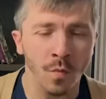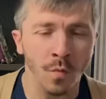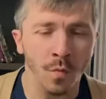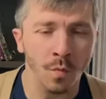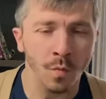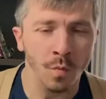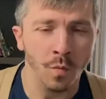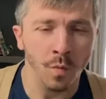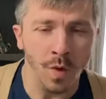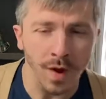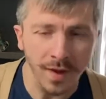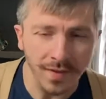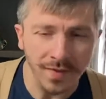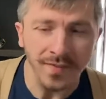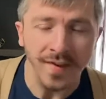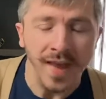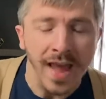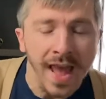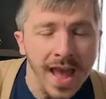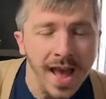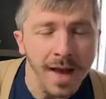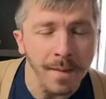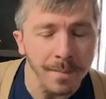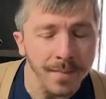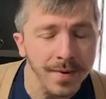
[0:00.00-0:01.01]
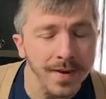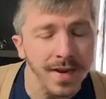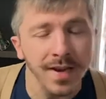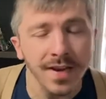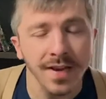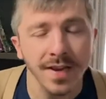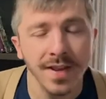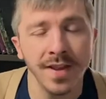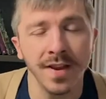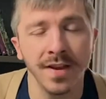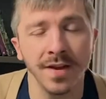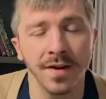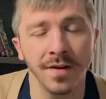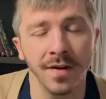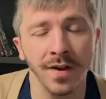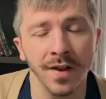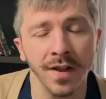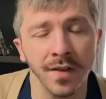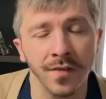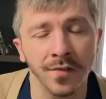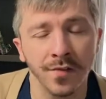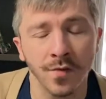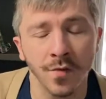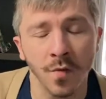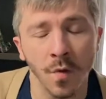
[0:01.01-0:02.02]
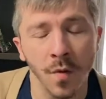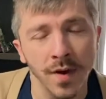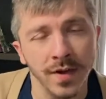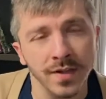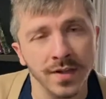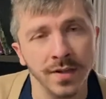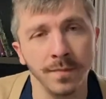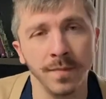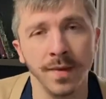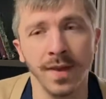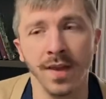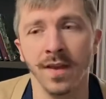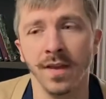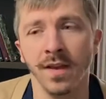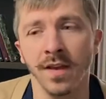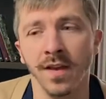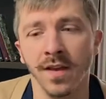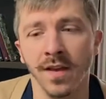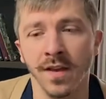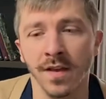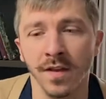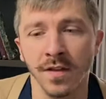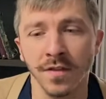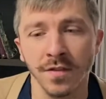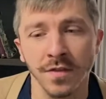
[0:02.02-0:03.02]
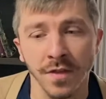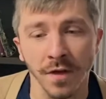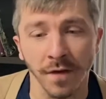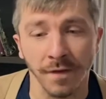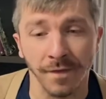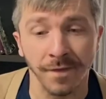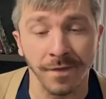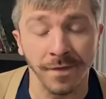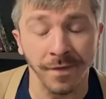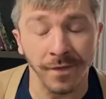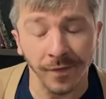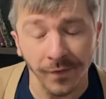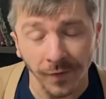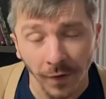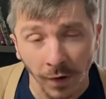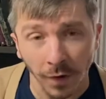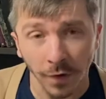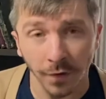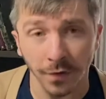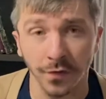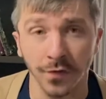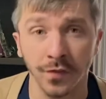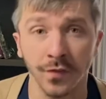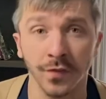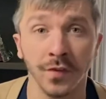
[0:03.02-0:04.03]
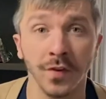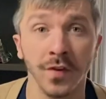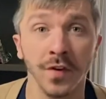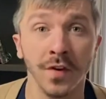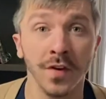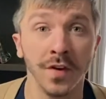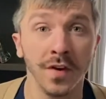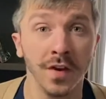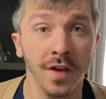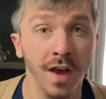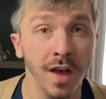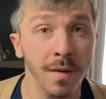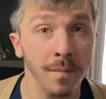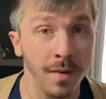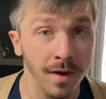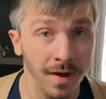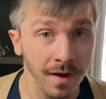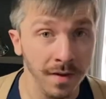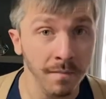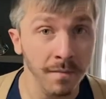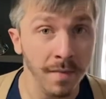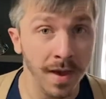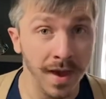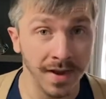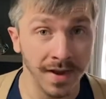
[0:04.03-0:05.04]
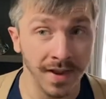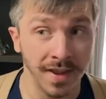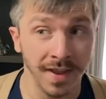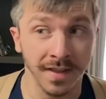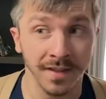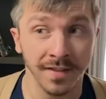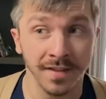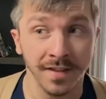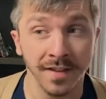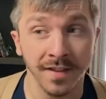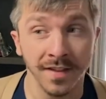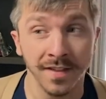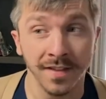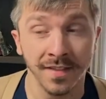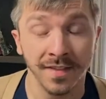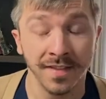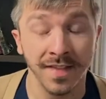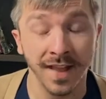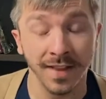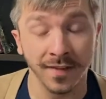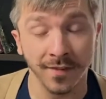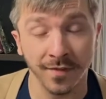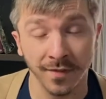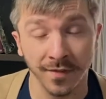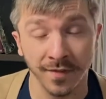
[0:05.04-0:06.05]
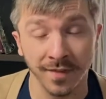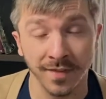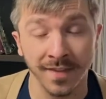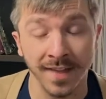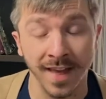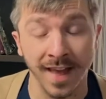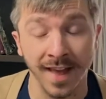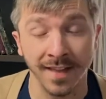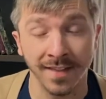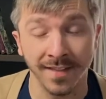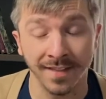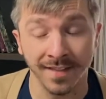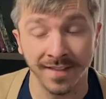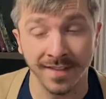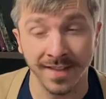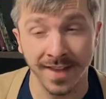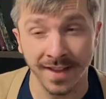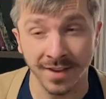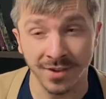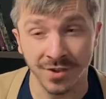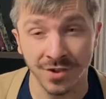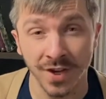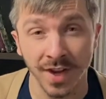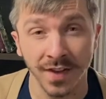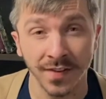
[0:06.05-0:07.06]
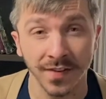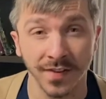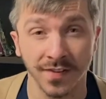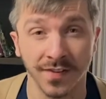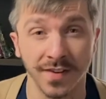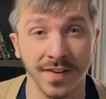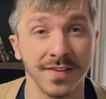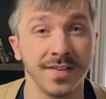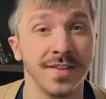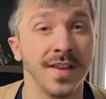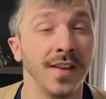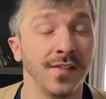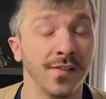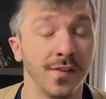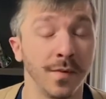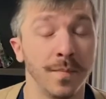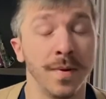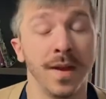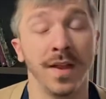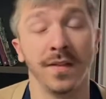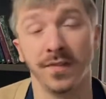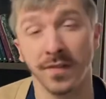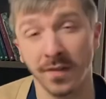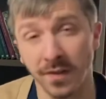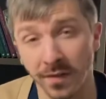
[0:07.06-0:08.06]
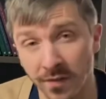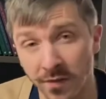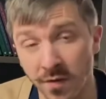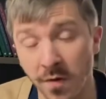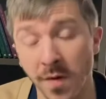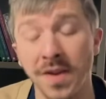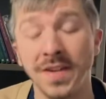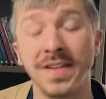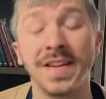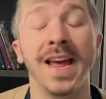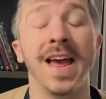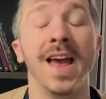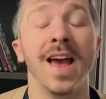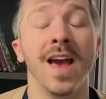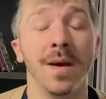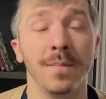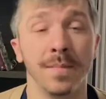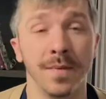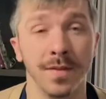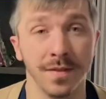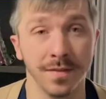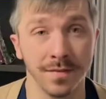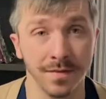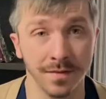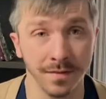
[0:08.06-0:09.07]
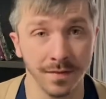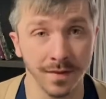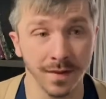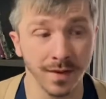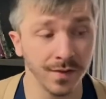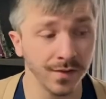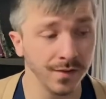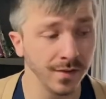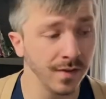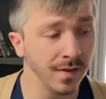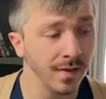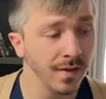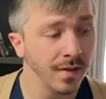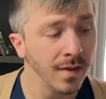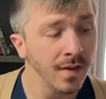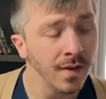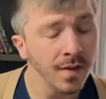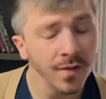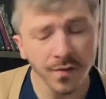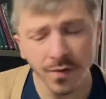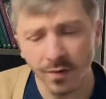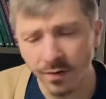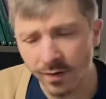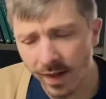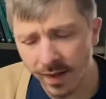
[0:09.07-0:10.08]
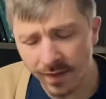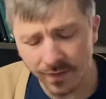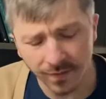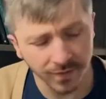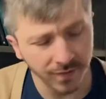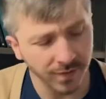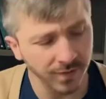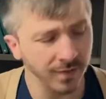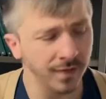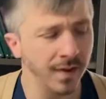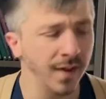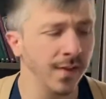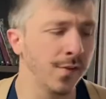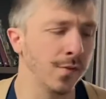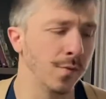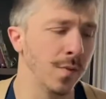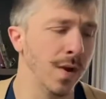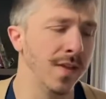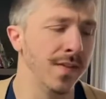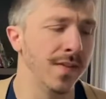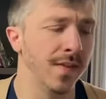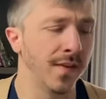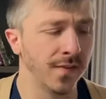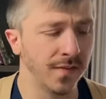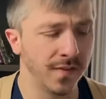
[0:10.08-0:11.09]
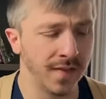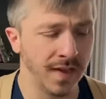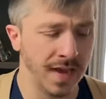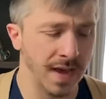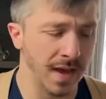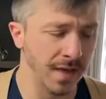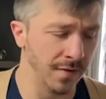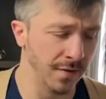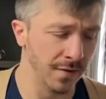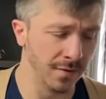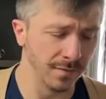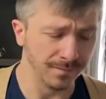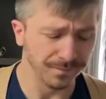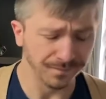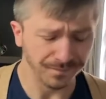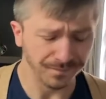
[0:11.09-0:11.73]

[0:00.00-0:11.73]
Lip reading: What's happening here is going to be the first among many that Jesus anticipates that is going to happen through this. So let's read this together.